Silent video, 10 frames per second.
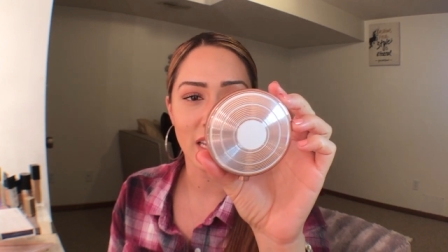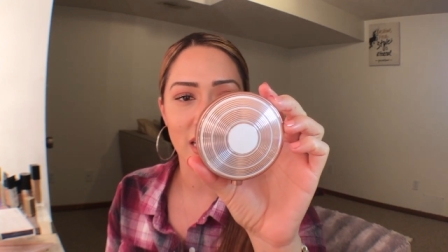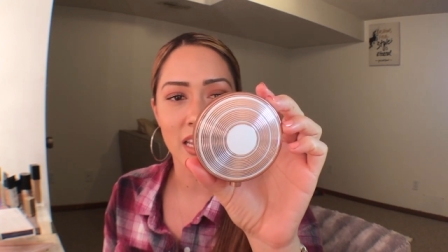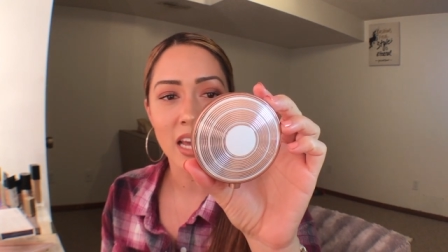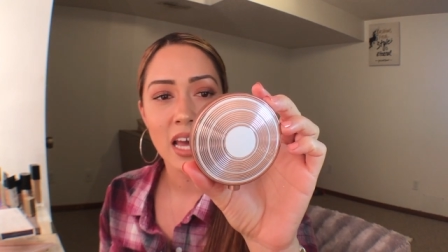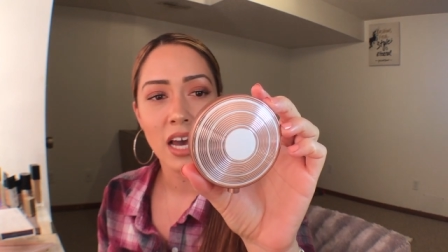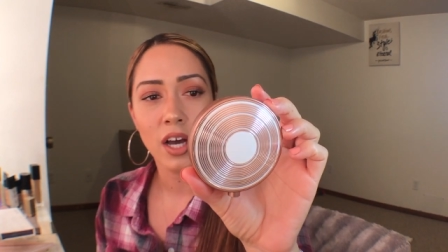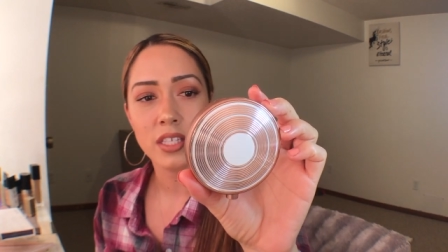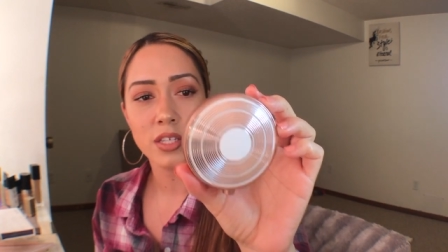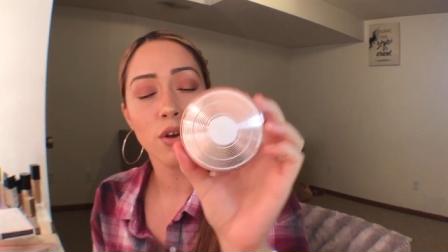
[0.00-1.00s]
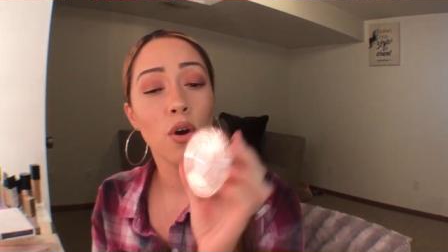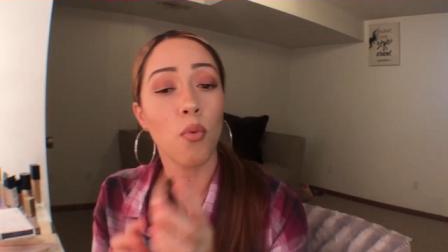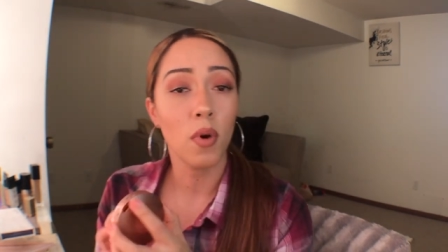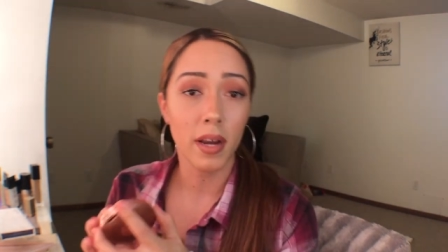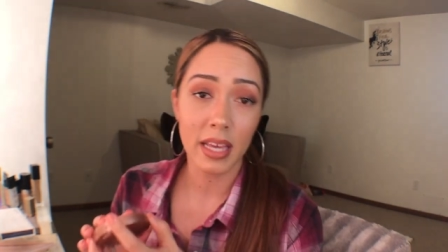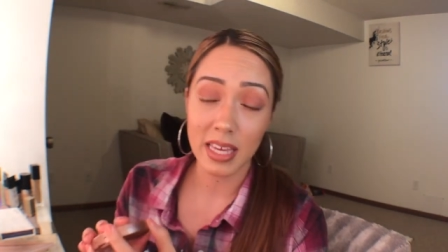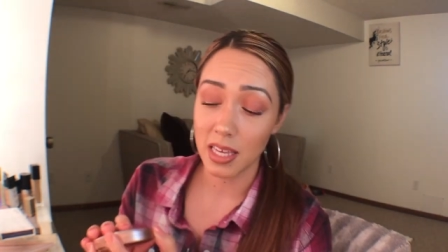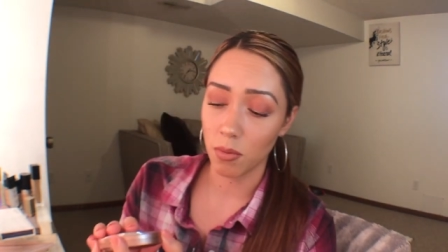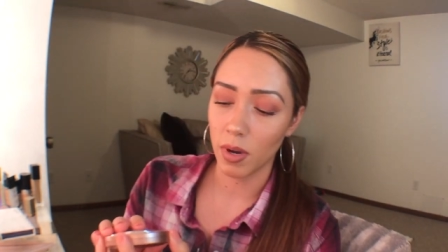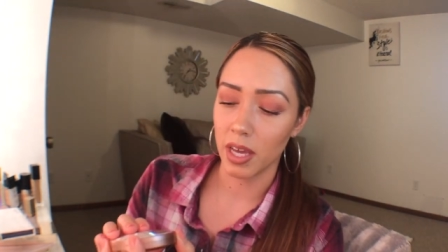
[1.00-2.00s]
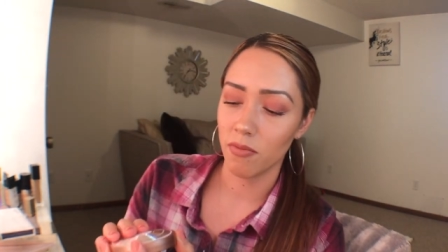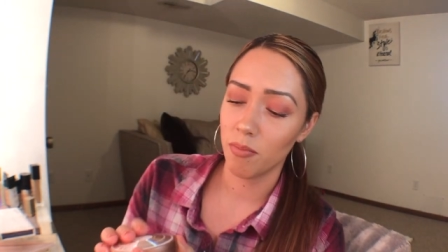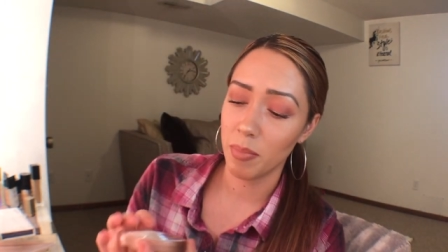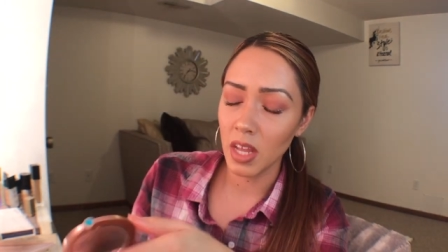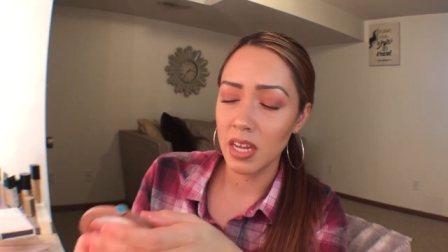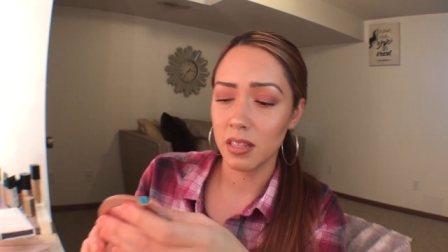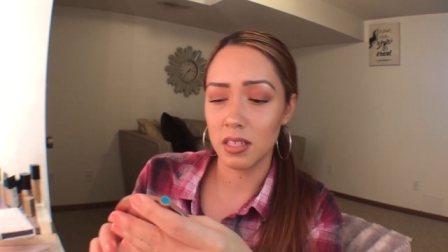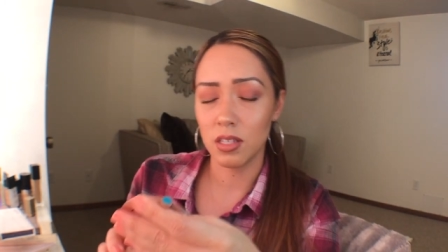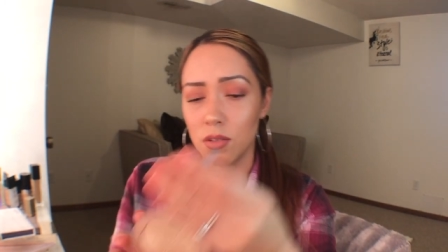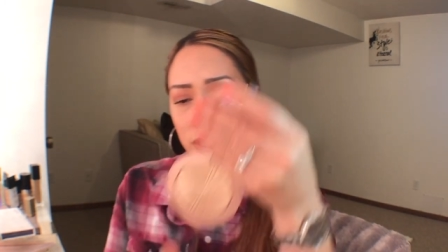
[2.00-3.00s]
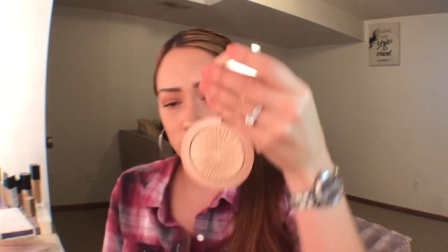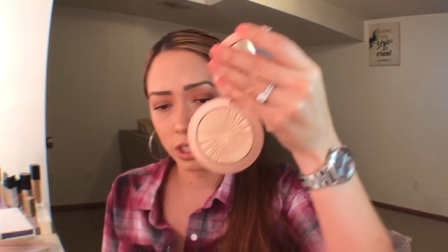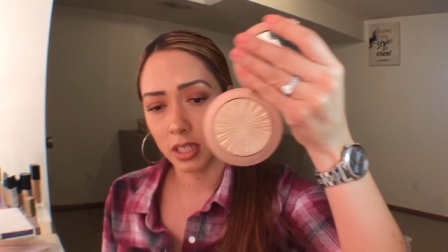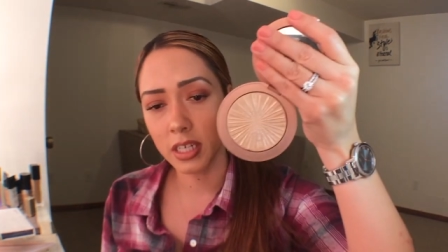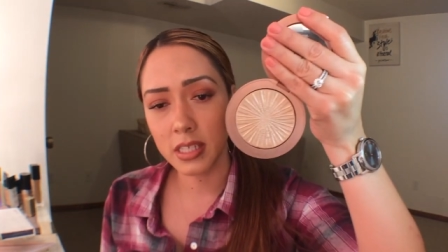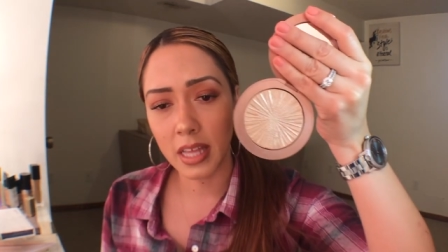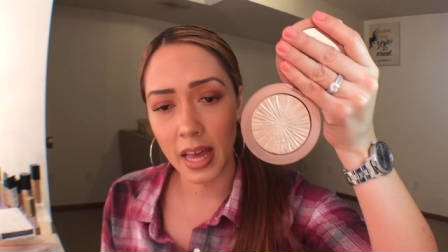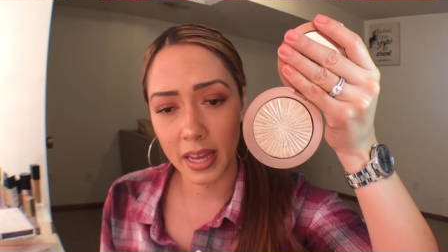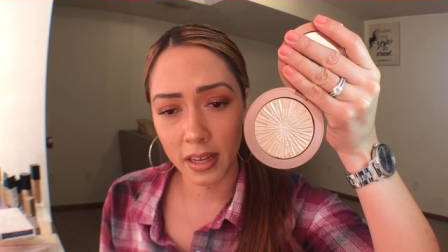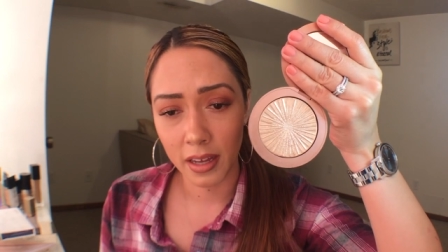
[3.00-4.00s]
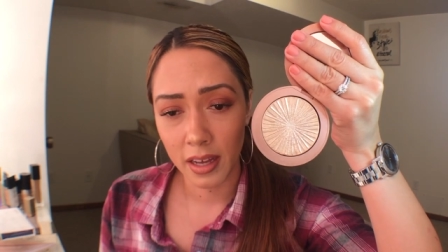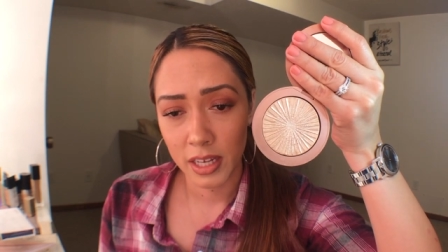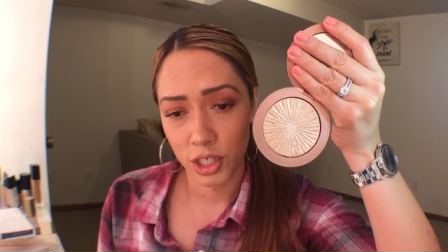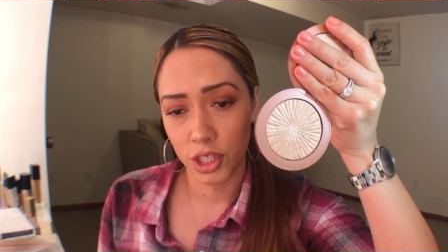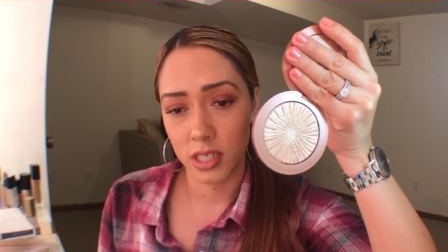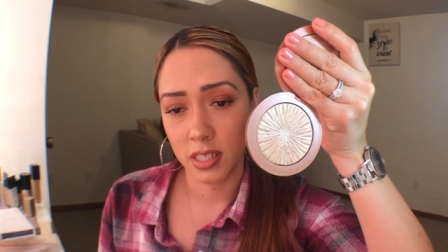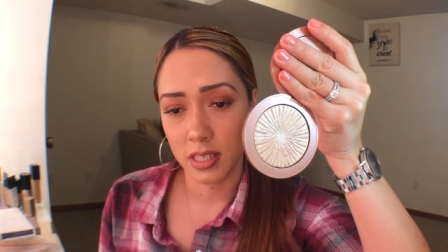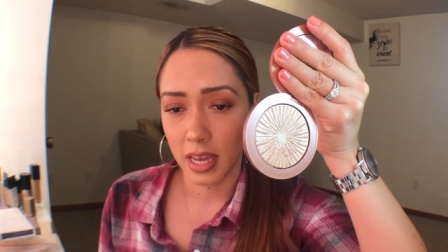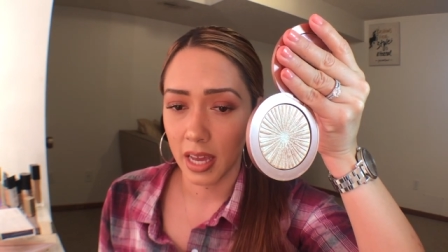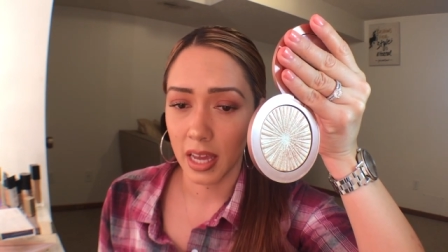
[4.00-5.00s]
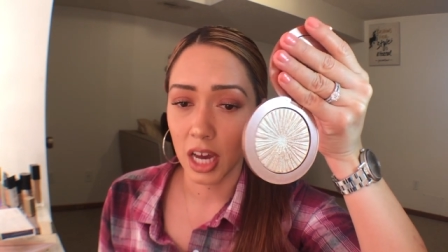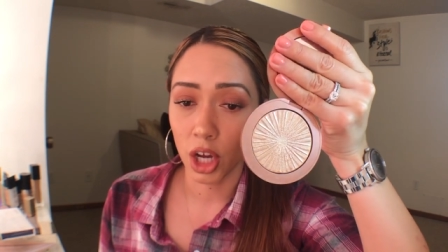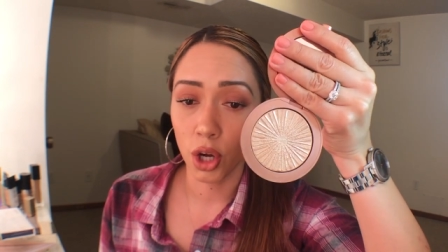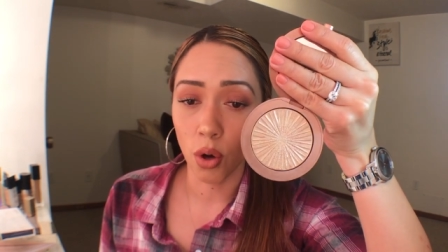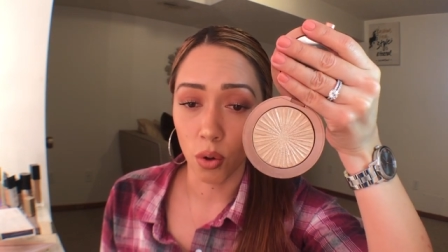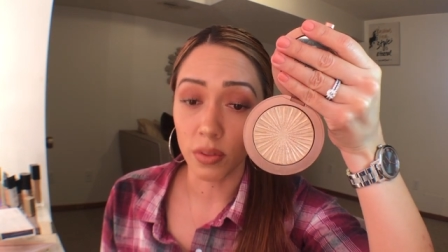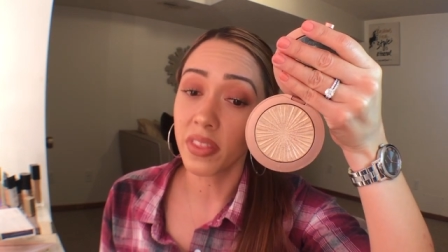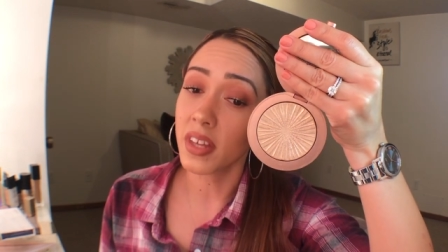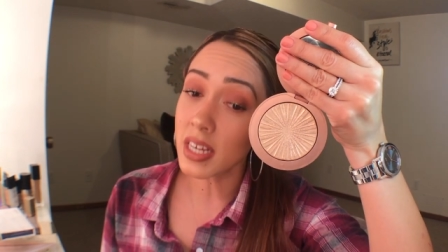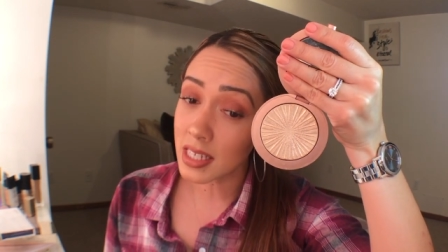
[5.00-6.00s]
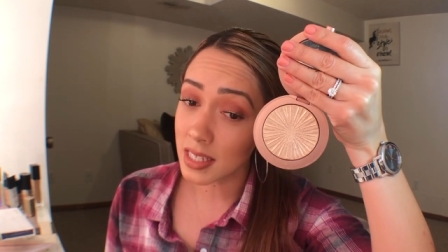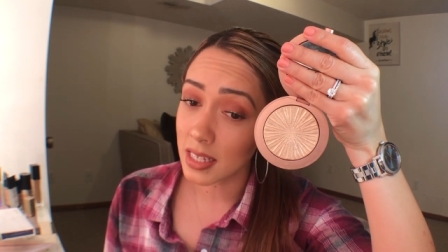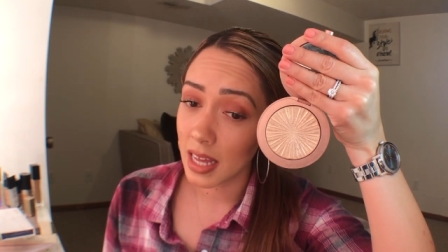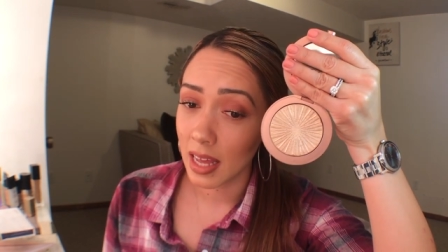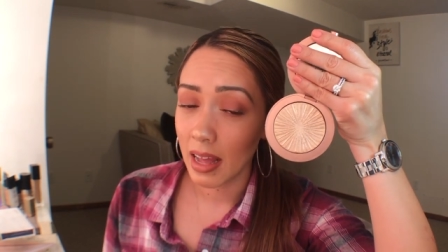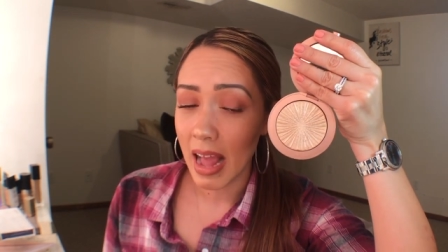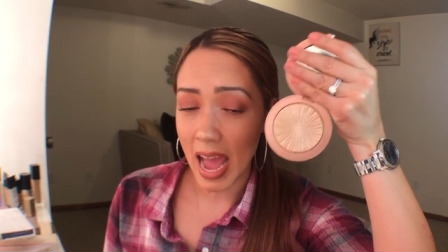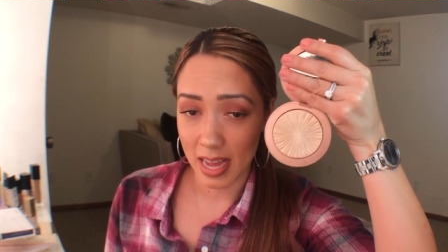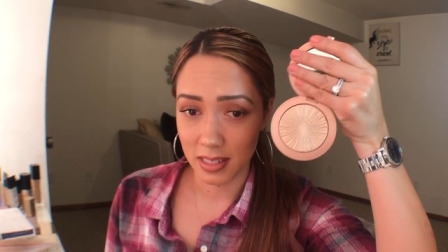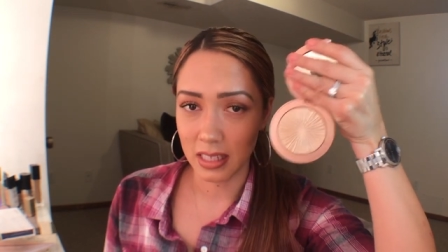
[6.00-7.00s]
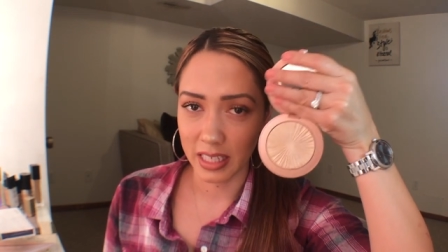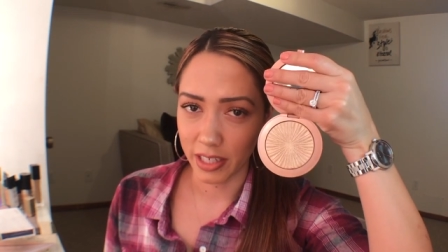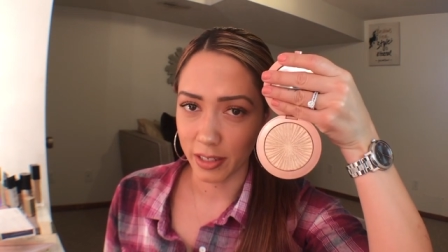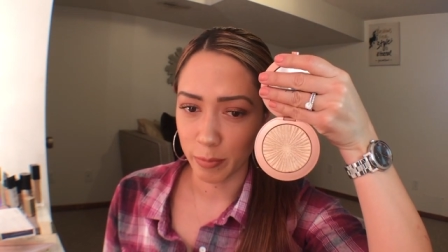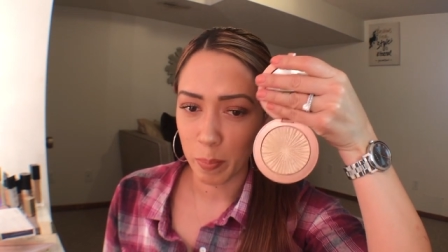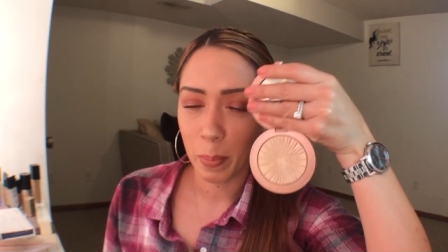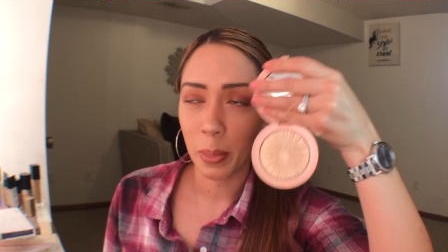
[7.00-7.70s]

in 01 Heat Wave. This is what she looks like. She's a gold. This has glitter.